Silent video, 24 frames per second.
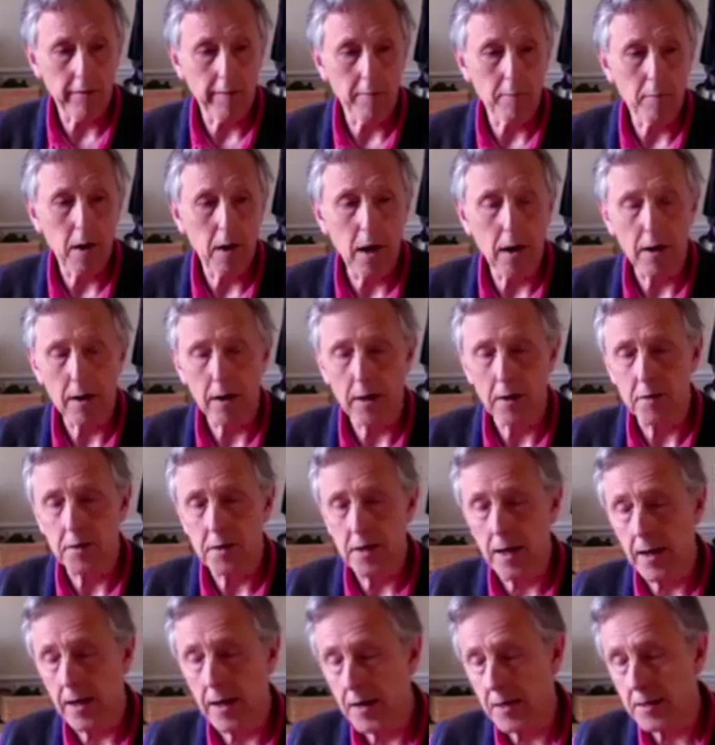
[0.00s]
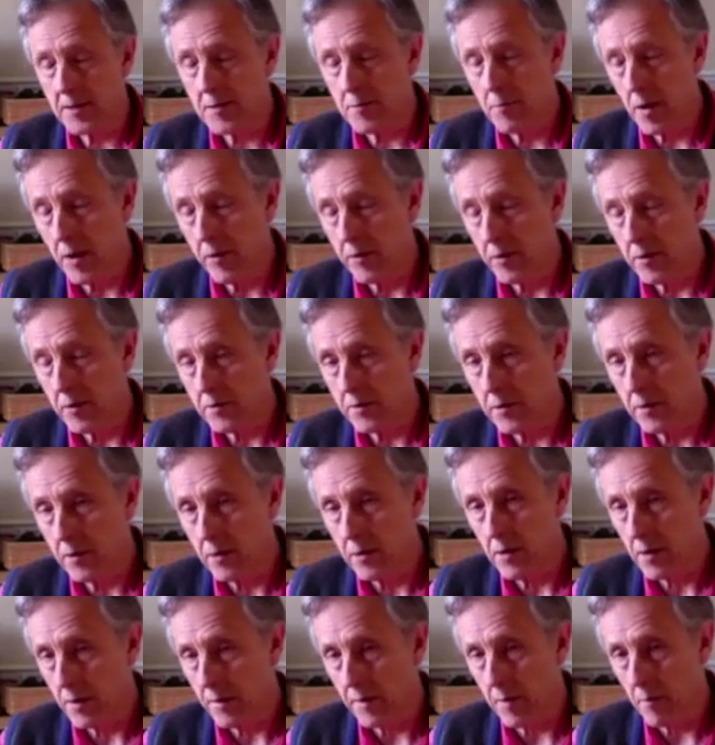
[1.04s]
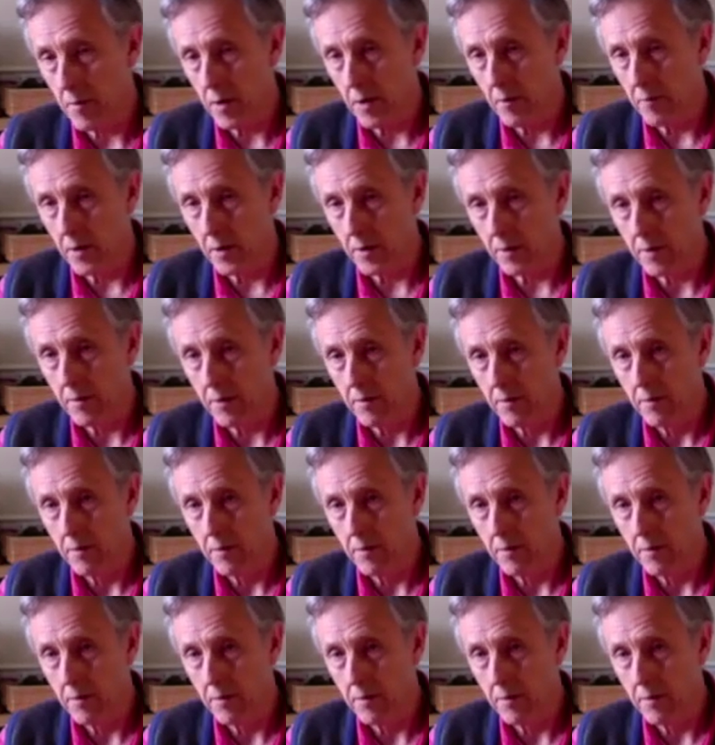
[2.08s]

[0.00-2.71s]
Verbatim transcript: of my daily experience at the moment.